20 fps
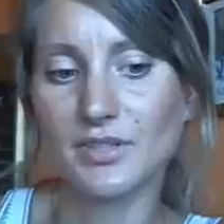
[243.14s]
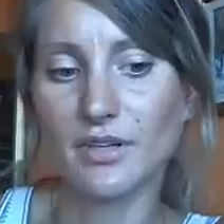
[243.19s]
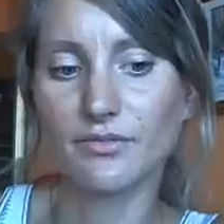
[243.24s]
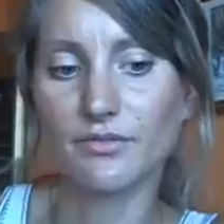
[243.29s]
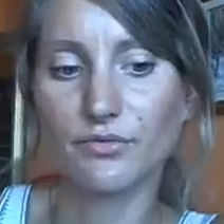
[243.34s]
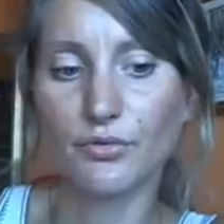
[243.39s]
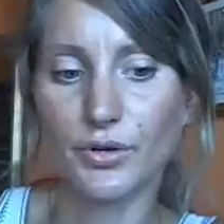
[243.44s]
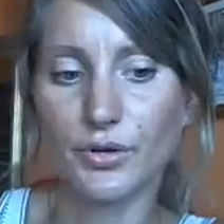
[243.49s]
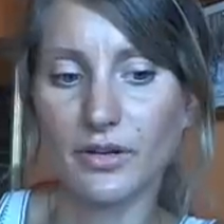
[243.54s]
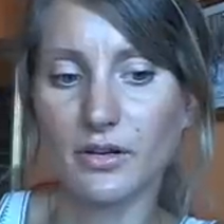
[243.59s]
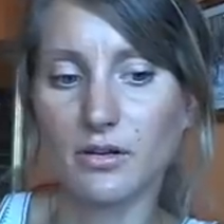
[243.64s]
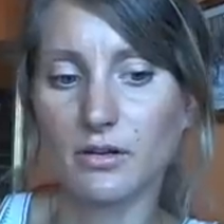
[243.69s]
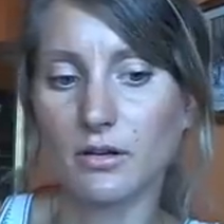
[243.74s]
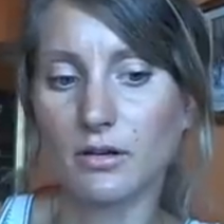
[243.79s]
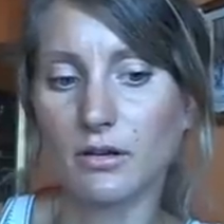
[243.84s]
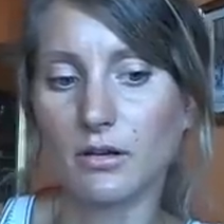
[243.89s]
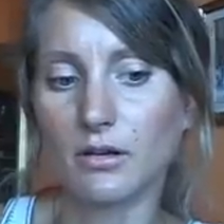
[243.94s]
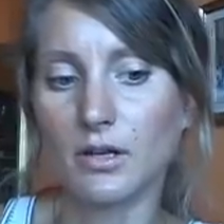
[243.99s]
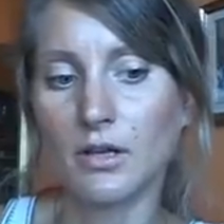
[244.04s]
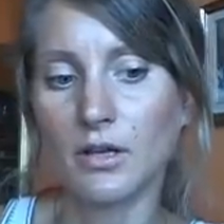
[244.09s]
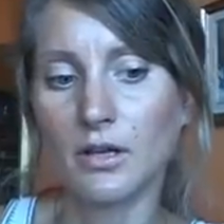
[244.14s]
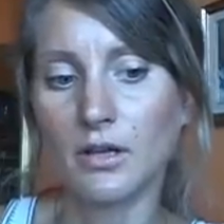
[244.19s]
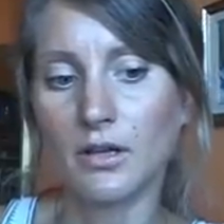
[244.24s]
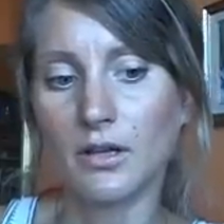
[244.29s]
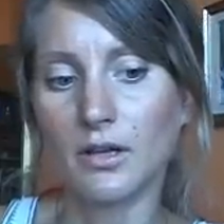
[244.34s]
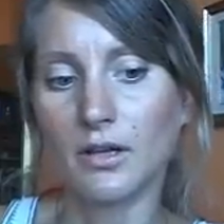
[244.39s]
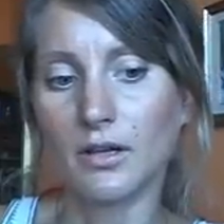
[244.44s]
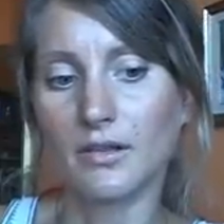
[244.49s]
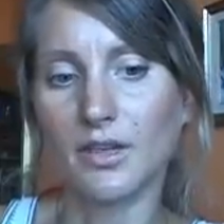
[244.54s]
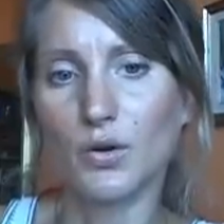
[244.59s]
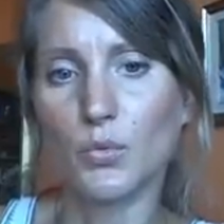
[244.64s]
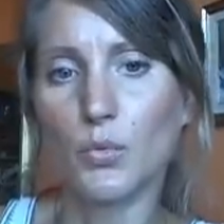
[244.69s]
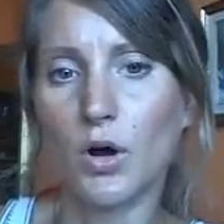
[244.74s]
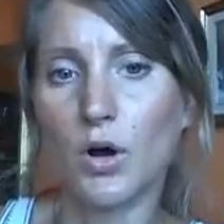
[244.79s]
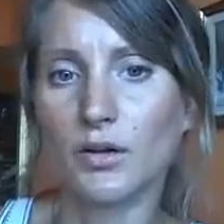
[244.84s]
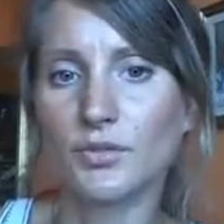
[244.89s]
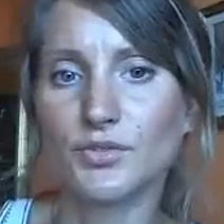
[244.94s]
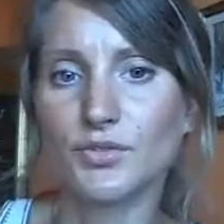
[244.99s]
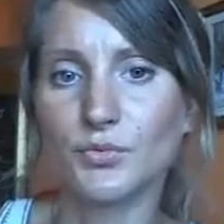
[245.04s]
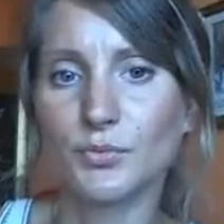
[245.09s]
self-critical. They
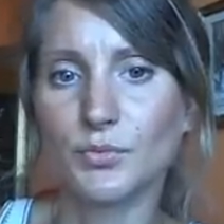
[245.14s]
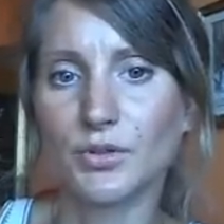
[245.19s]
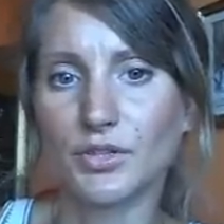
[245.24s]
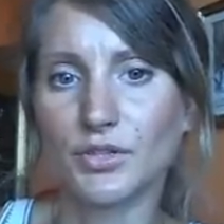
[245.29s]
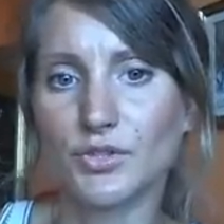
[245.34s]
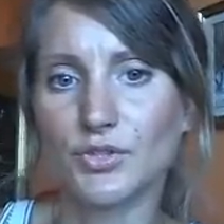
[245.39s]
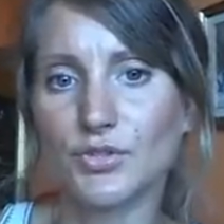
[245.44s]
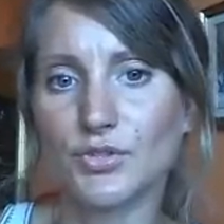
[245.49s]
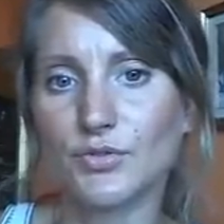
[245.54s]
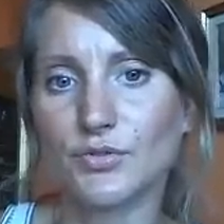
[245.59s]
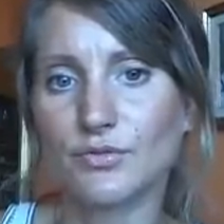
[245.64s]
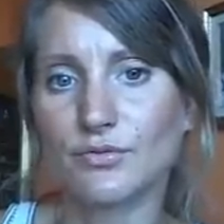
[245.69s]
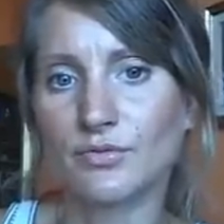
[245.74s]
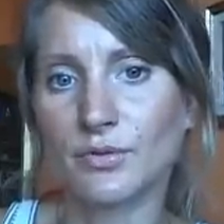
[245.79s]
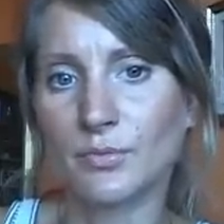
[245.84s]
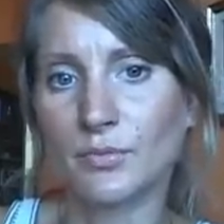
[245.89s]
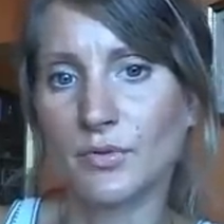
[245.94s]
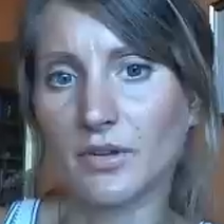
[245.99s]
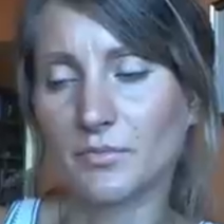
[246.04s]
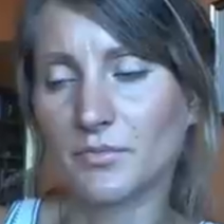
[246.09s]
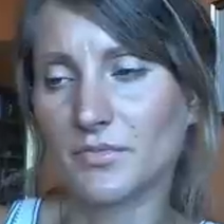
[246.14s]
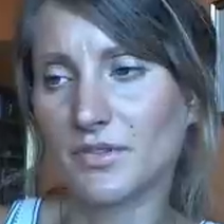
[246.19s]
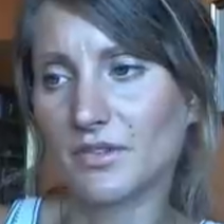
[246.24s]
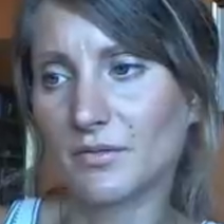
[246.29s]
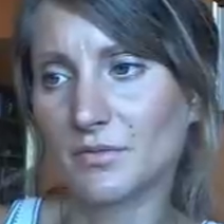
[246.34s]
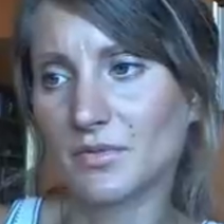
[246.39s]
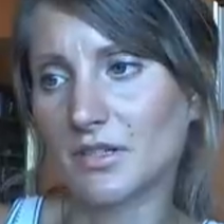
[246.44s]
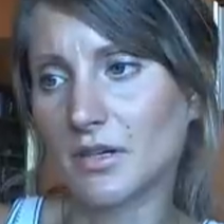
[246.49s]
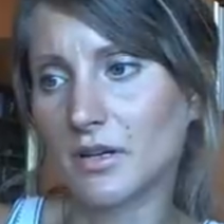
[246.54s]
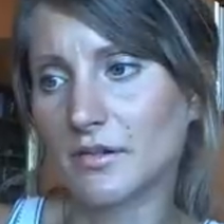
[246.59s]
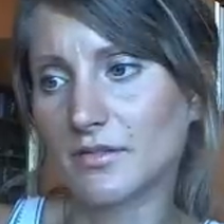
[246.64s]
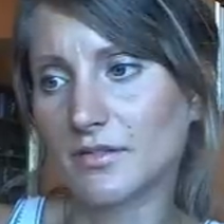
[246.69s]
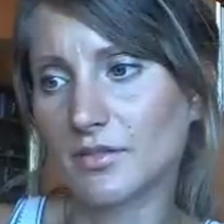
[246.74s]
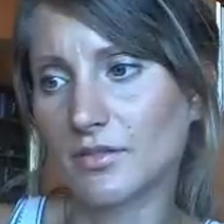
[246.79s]
want too much from themselves.